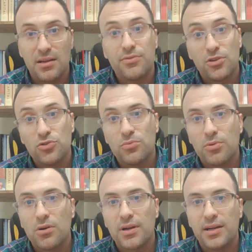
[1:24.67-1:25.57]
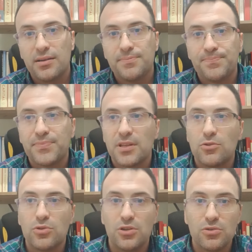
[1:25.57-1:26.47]
from your broker
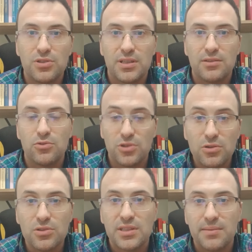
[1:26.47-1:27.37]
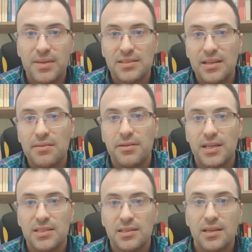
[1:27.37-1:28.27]
to use them as
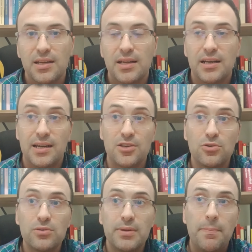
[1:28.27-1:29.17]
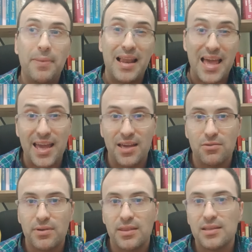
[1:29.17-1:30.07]
leverage. Now you will be playing
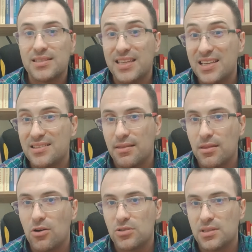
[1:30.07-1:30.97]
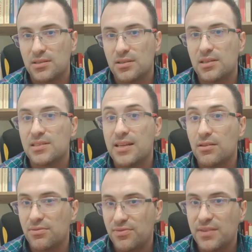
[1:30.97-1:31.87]
with 60,000 instead
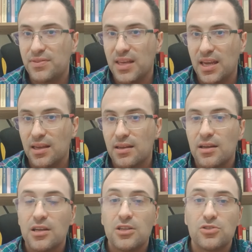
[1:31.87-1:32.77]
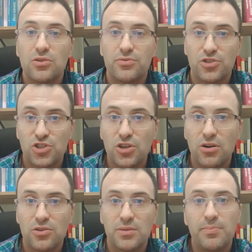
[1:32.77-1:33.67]
of 50. So for
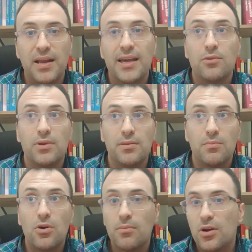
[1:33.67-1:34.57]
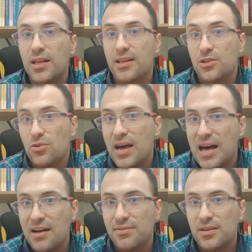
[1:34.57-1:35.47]
sure, you're playing with more money than you
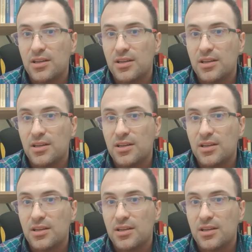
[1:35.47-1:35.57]
have.